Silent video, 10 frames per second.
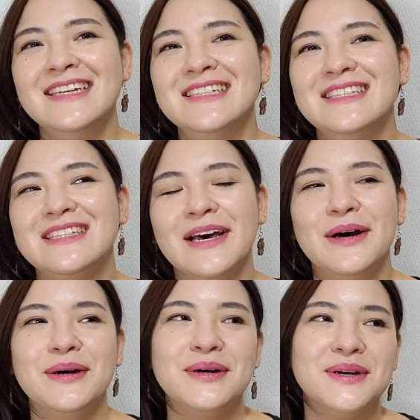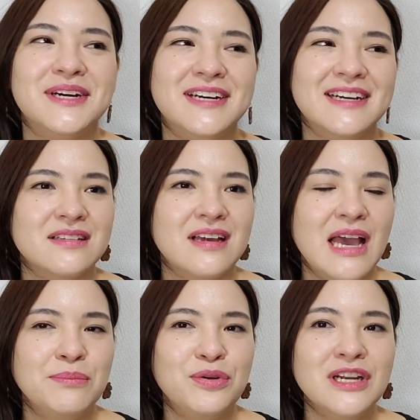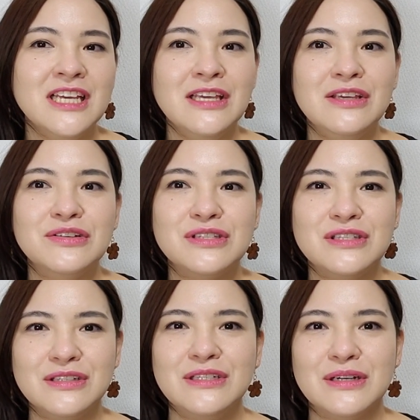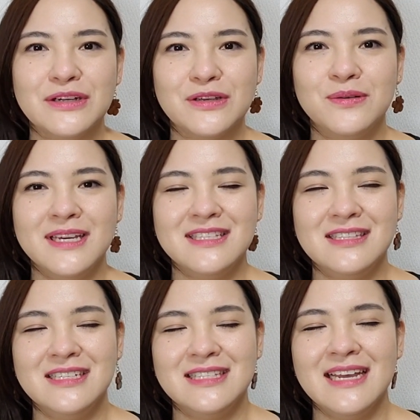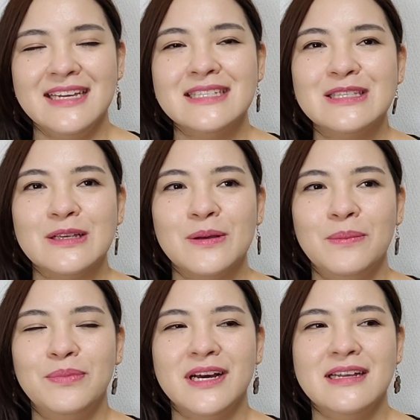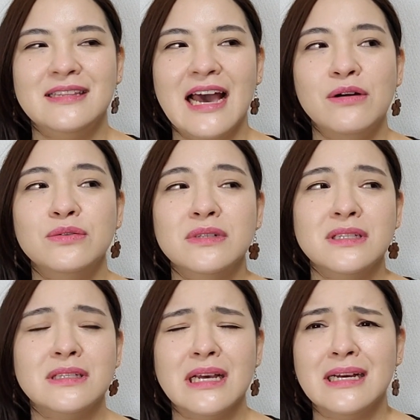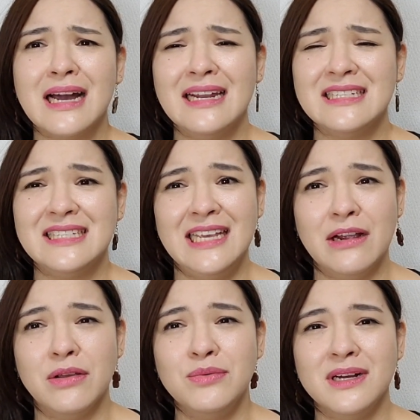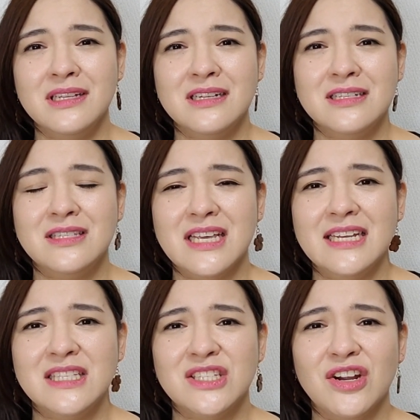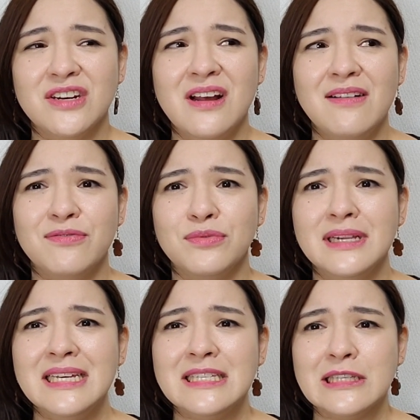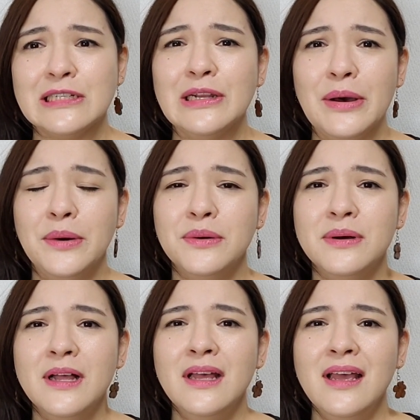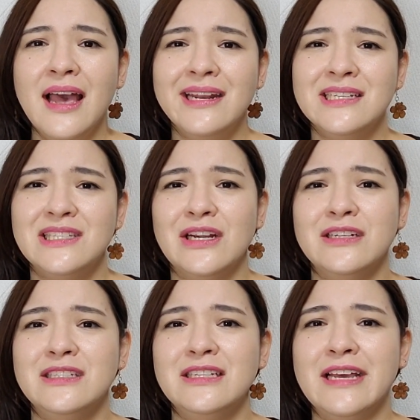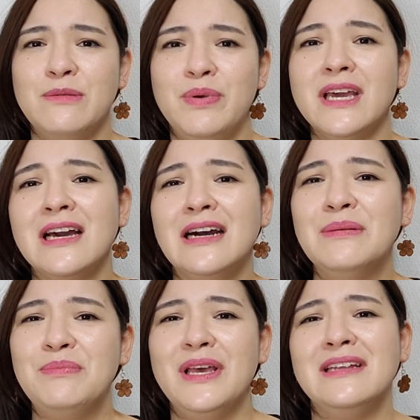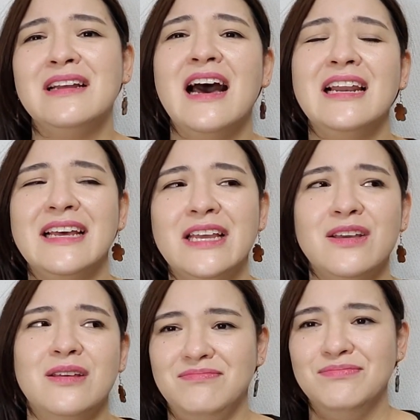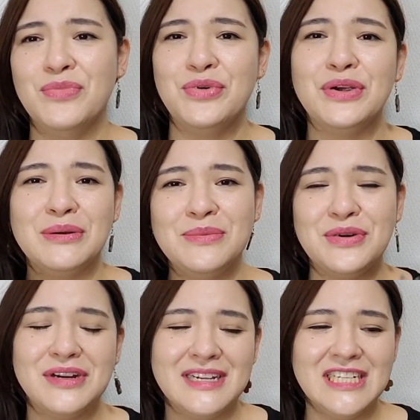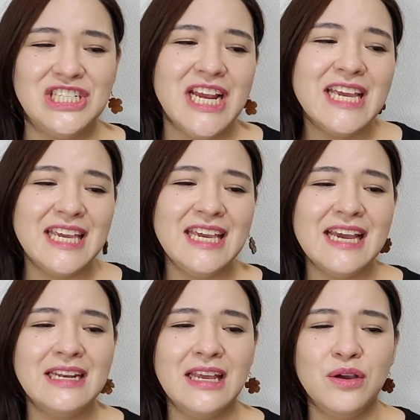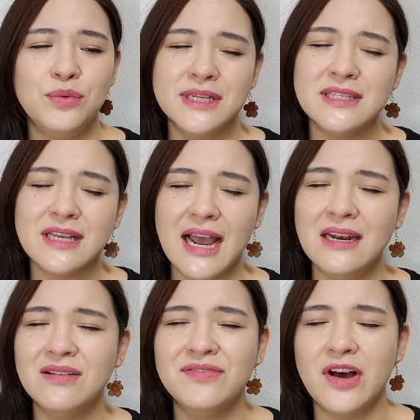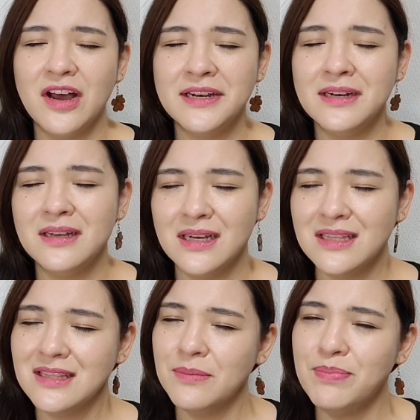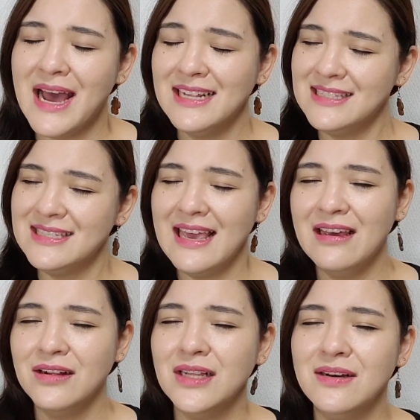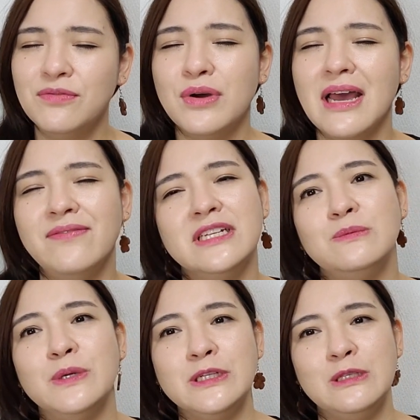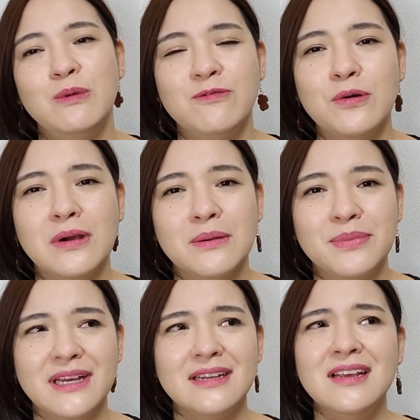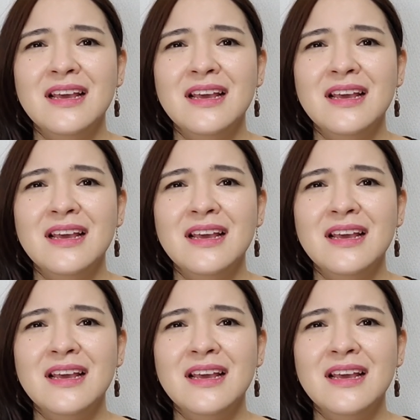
So I'm pretty used to earthquakes these days, but that one was a kind of scary one because it started off really slow and it started to like pick up and got like more and more like shaky, and it was kind of on the bad scale of what I've experienced before, but